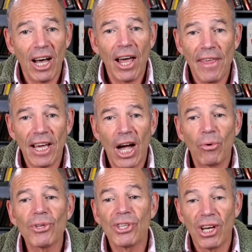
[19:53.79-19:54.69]
I think I
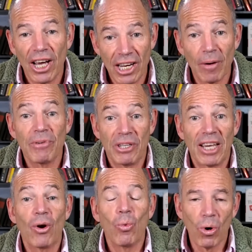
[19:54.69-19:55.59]
will sign up to
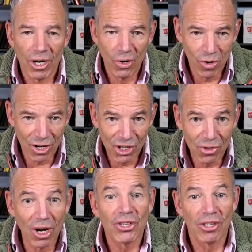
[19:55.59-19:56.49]
get one-on-one
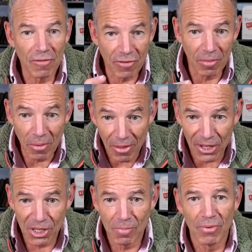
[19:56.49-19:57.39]
instruction from
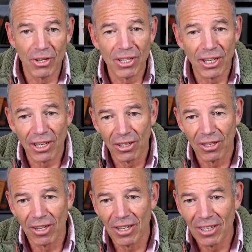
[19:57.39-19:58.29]
this
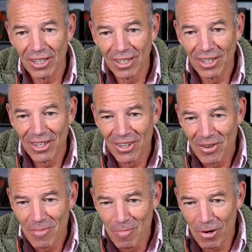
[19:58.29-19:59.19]
particular
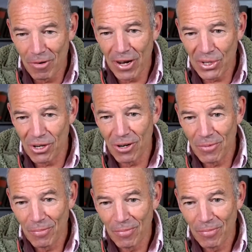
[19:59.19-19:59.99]
professor.